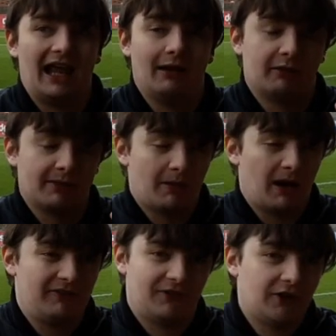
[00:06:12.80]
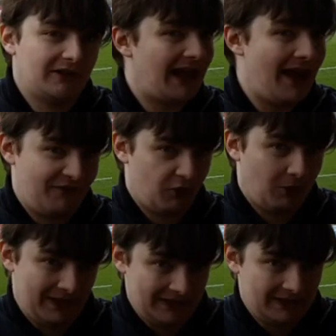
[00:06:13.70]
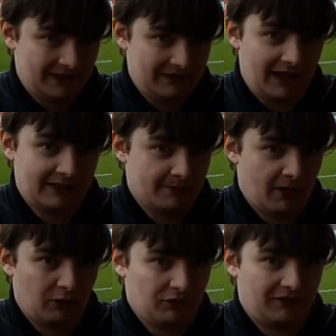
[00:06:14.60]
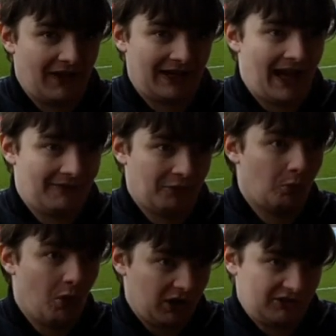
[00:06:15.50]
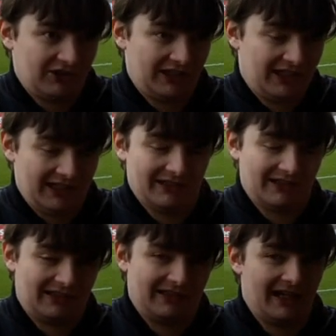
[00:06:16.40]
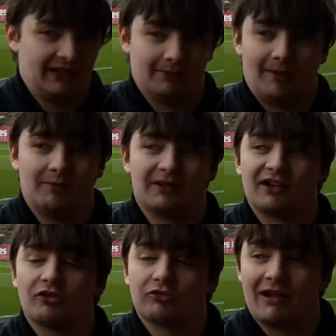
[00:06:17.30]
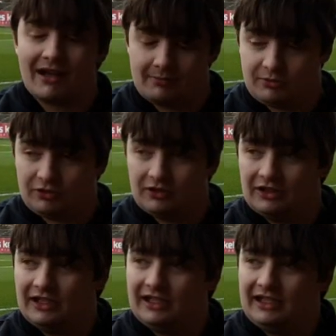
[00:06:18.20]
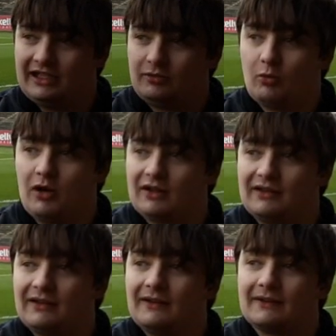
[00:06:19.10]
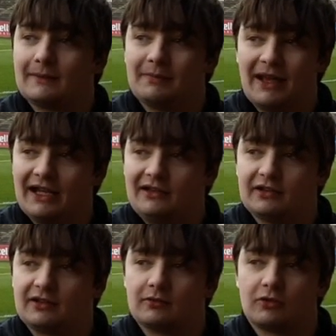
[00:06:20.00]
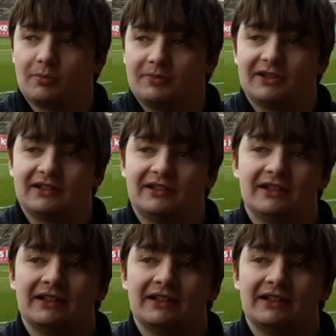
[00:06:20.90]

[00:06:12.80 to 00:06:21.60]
It was my first ever win as a Bohs fan, ever watching it here in this stadium. It was incredible. It was the place just erupted